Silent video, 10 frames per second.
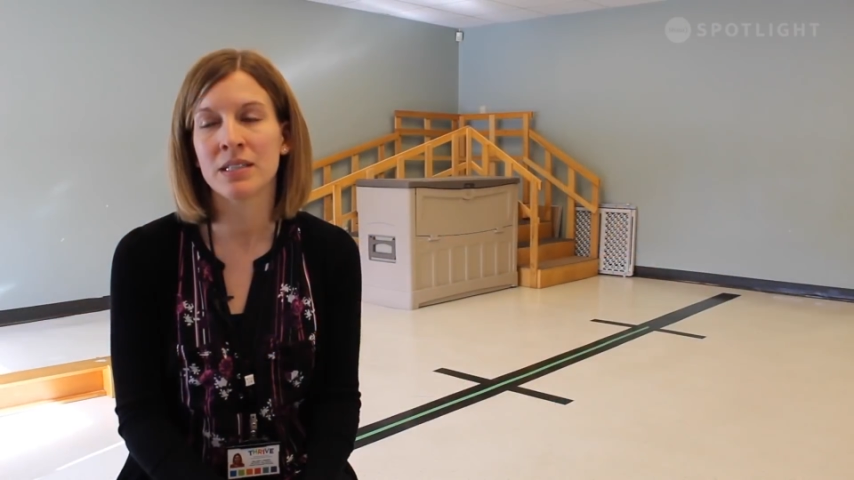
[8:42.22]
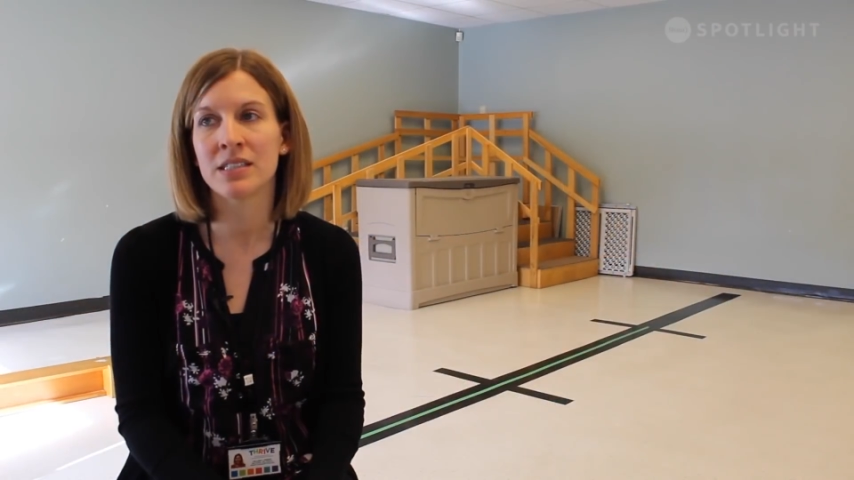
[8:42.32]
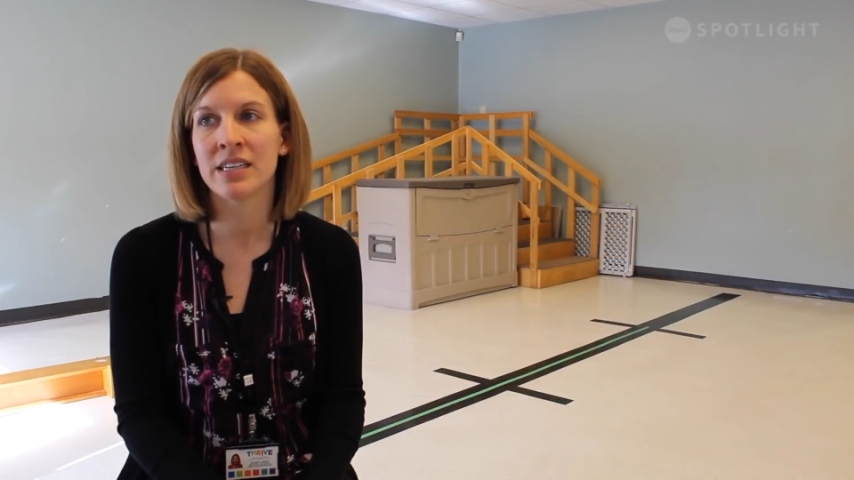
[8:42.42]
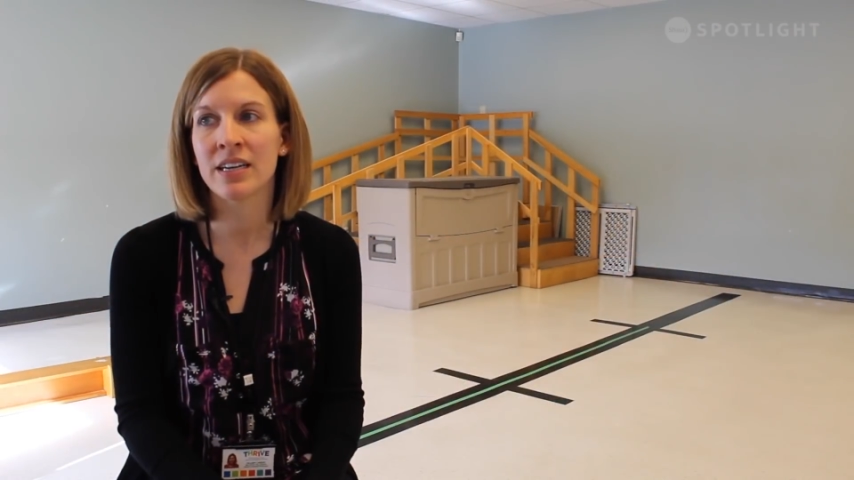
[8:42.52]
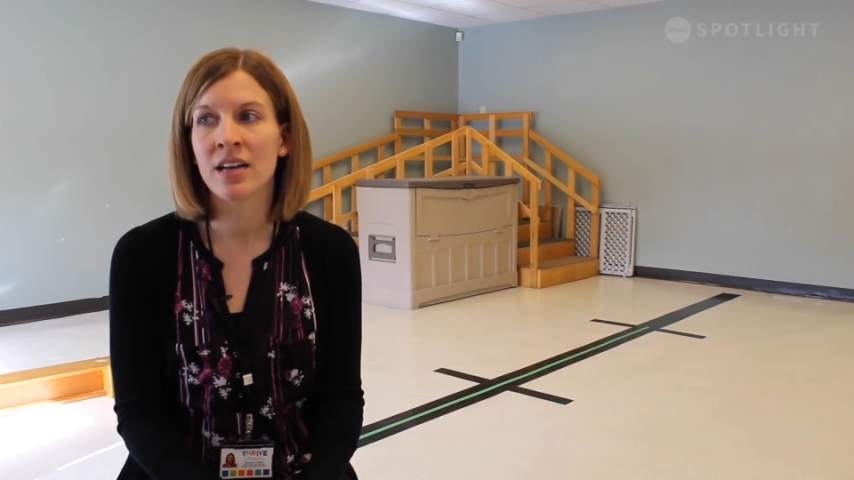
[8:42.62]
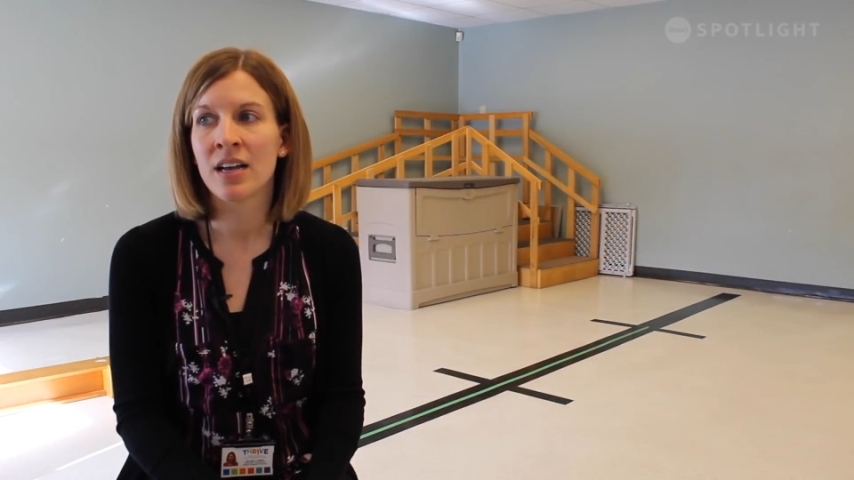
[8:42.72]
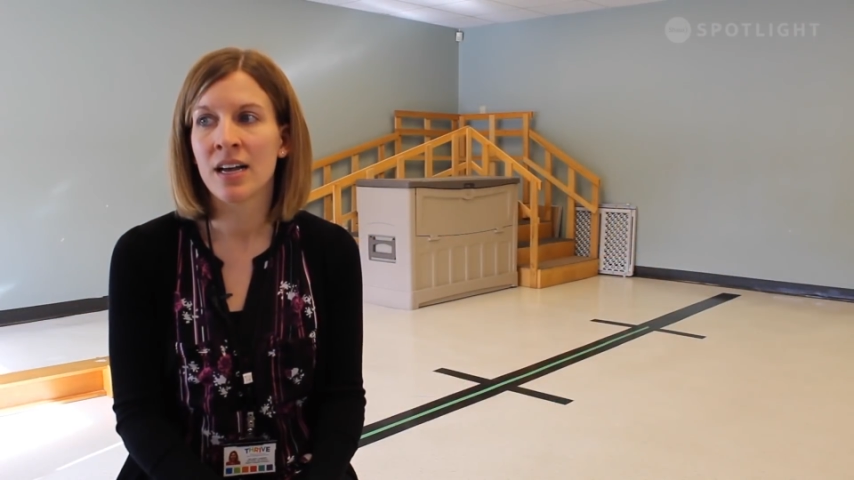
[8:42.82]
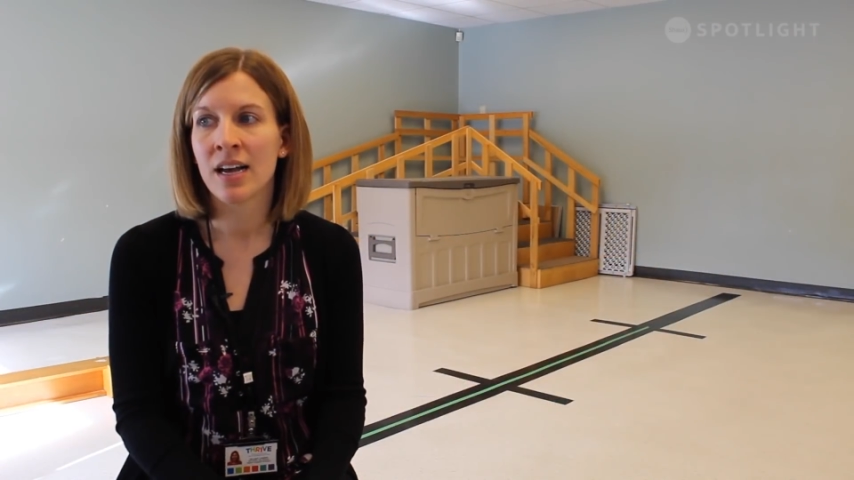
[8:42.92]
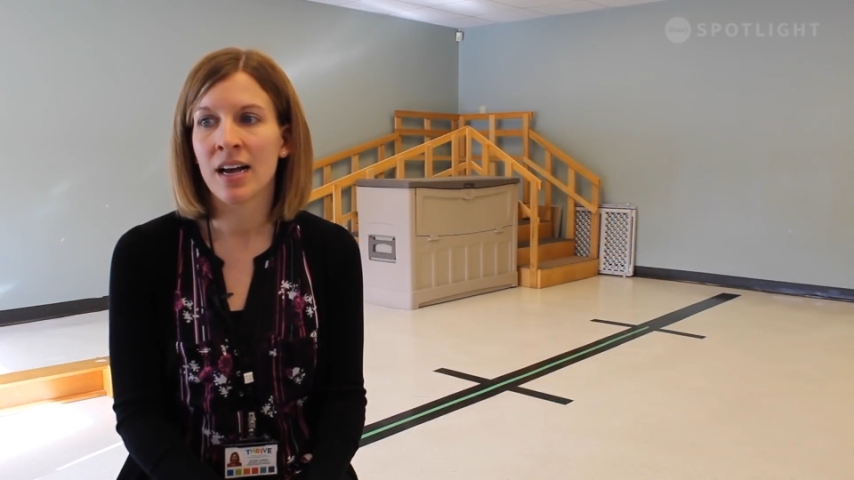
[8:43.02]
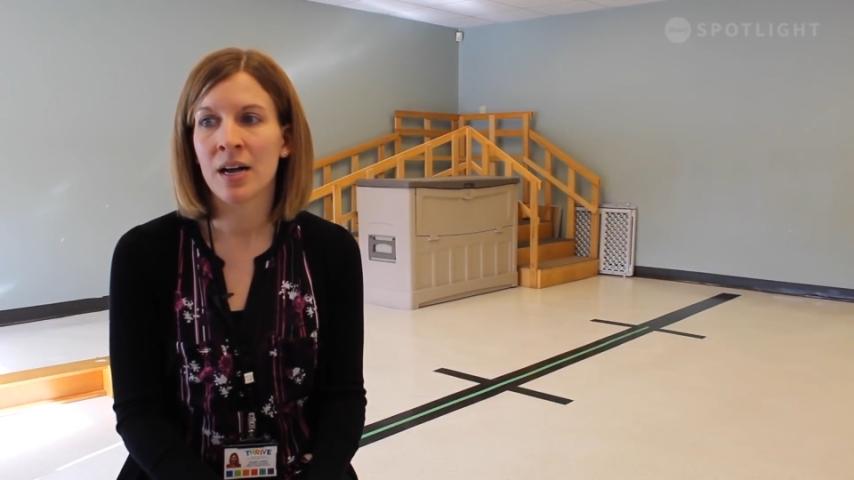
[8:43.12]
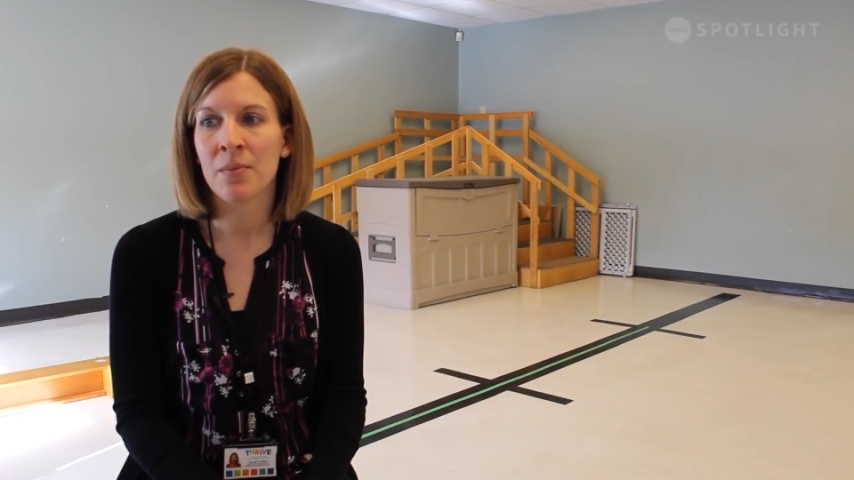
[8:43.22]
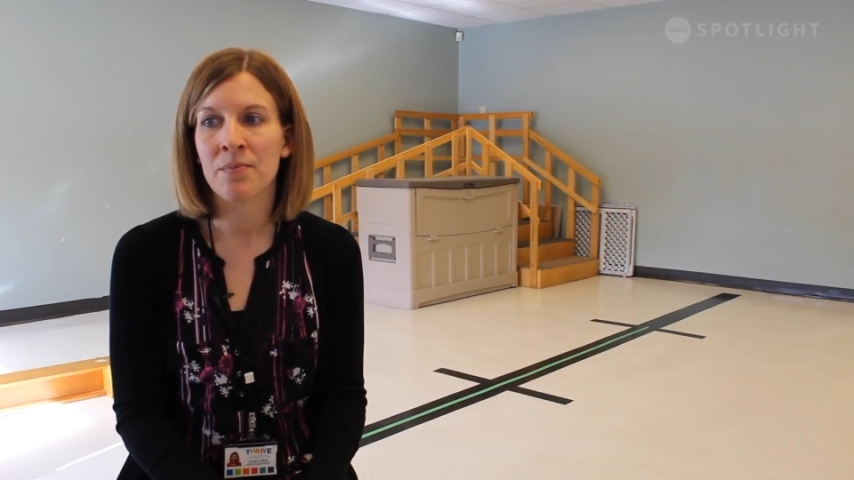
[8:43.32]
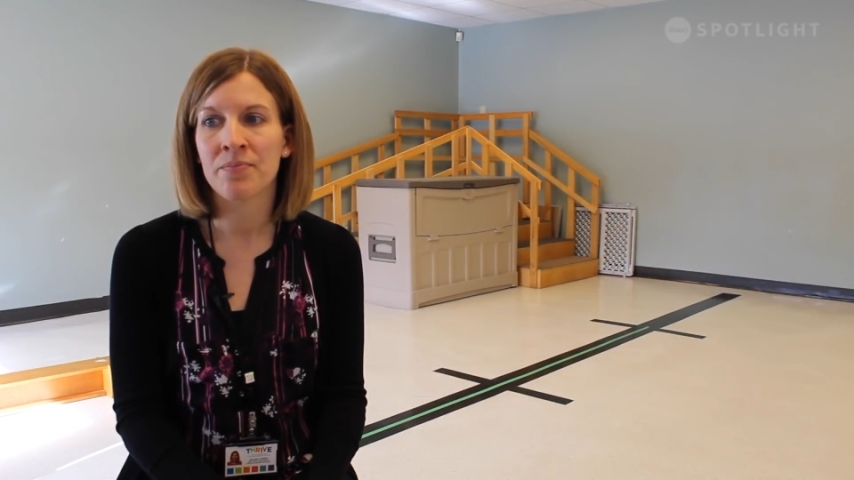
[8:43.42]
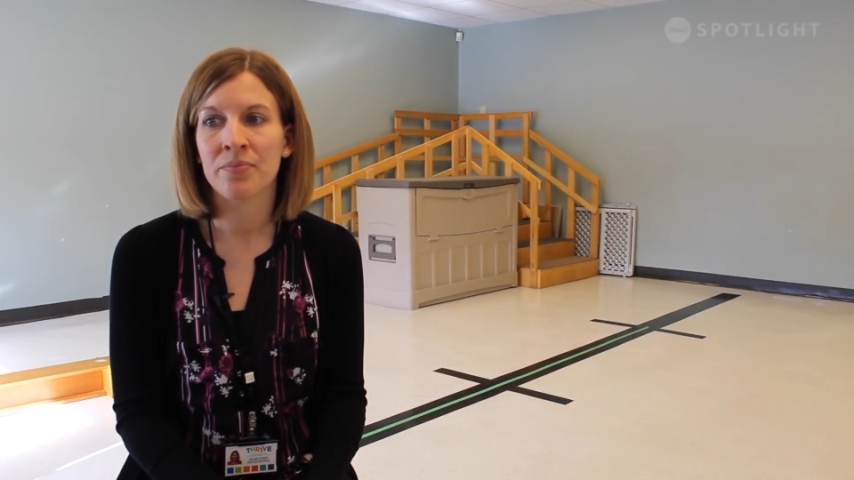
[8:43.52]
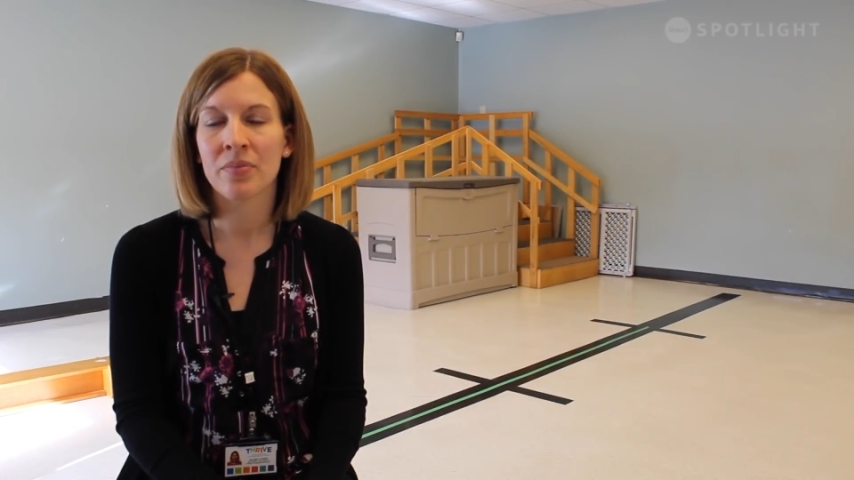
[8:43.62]
building.
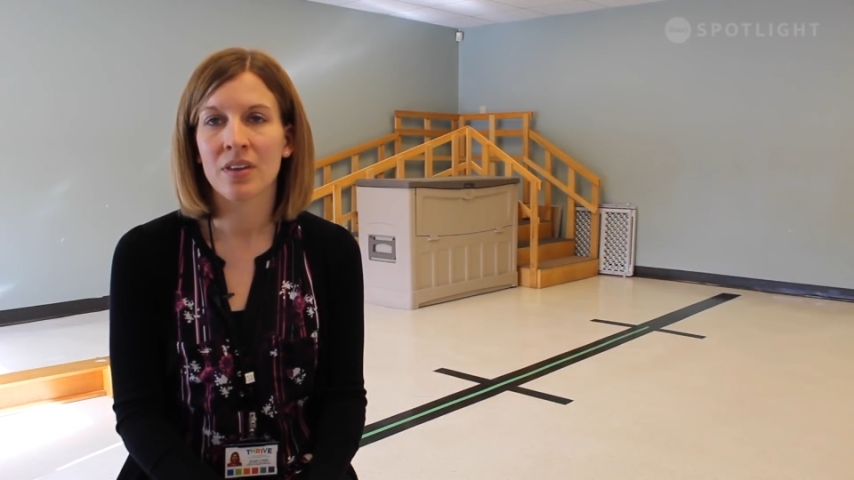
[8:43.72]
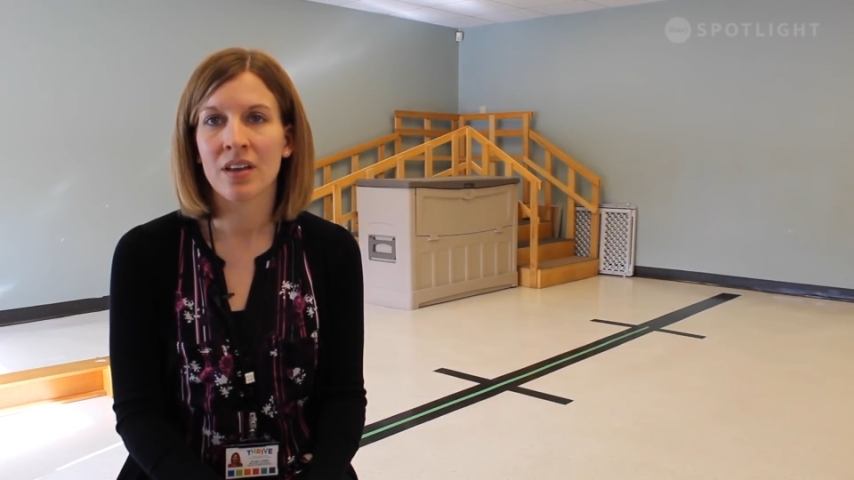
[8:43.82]
Um,